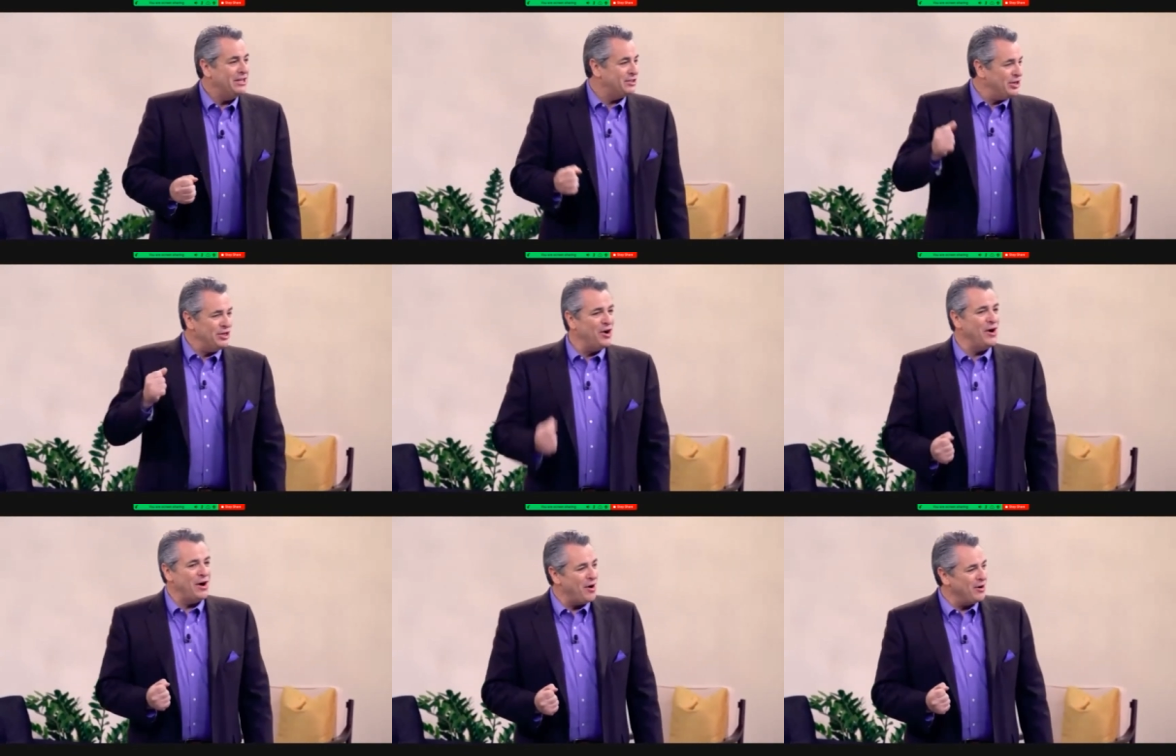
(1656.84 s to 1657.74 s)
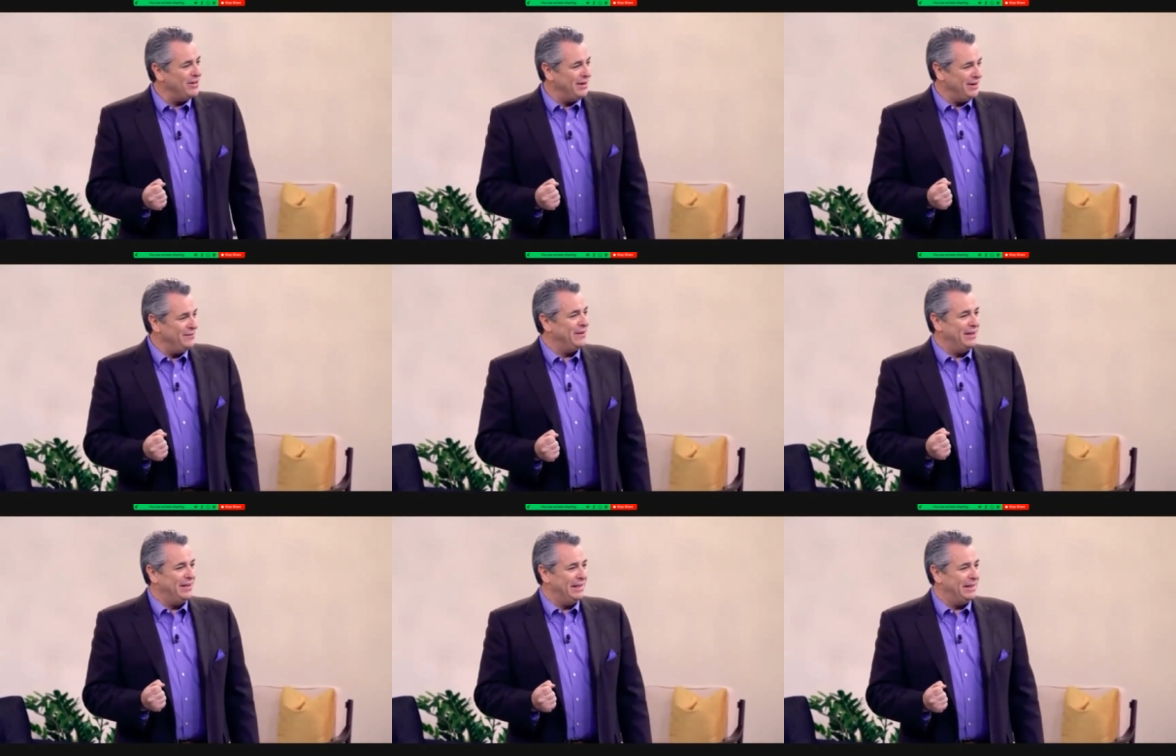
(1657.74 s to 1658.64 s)
is I know how ordinary a
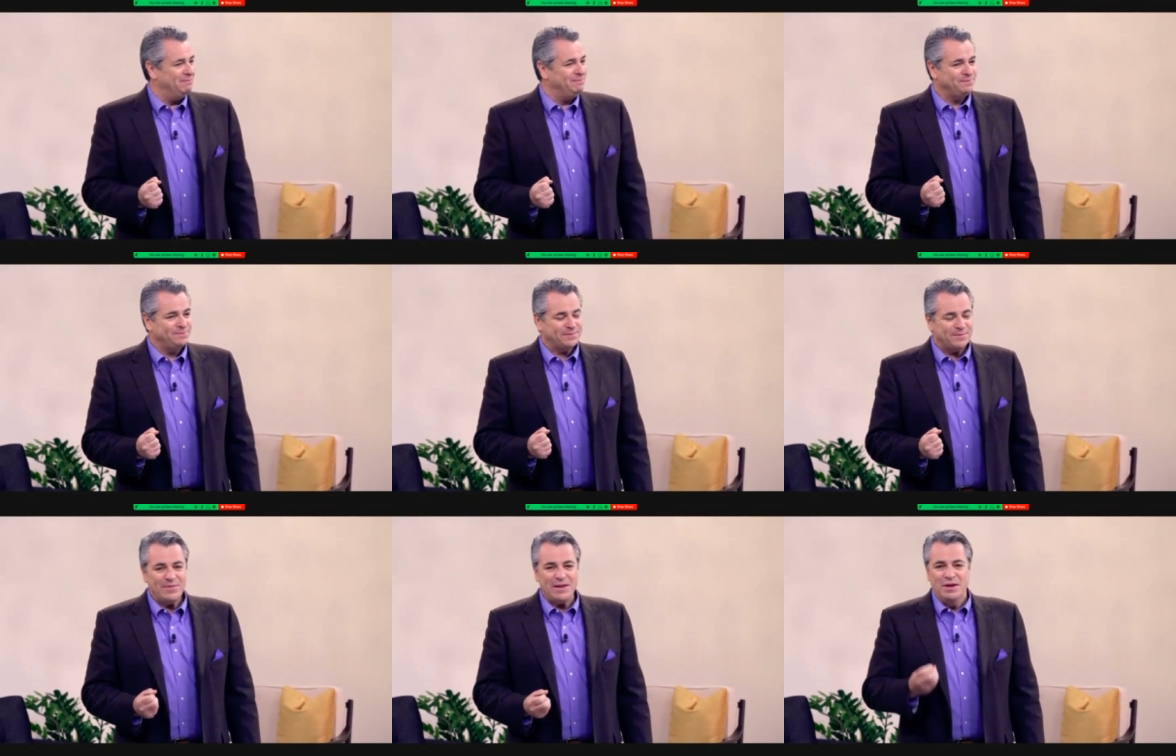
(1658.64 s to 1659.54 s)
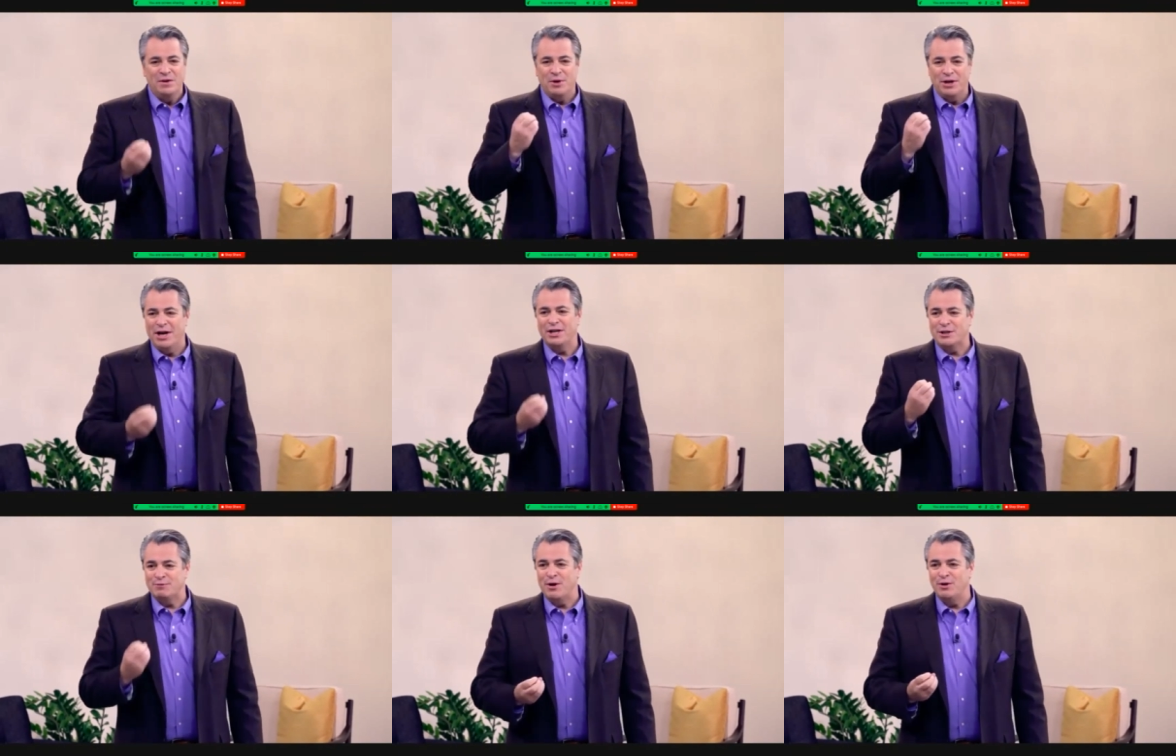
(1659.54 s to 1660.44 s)
fellow I am, but I got
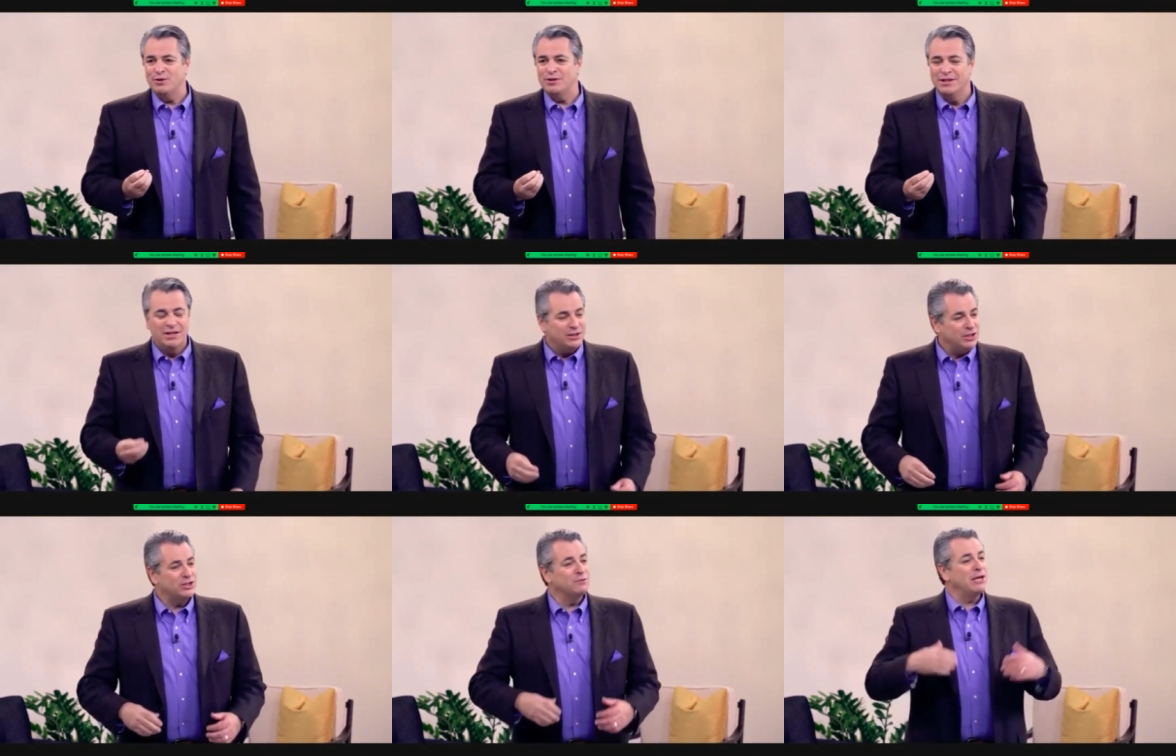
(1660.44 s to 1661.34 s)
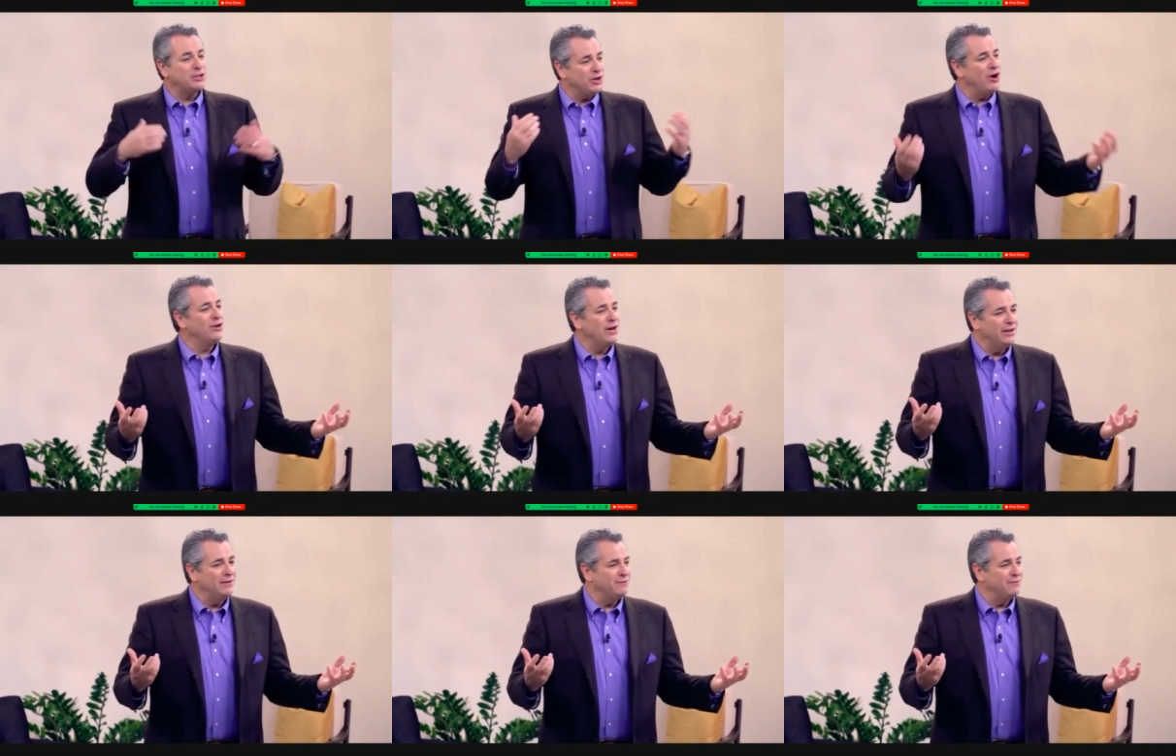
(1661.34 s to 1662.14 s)
exposed to some extraordinary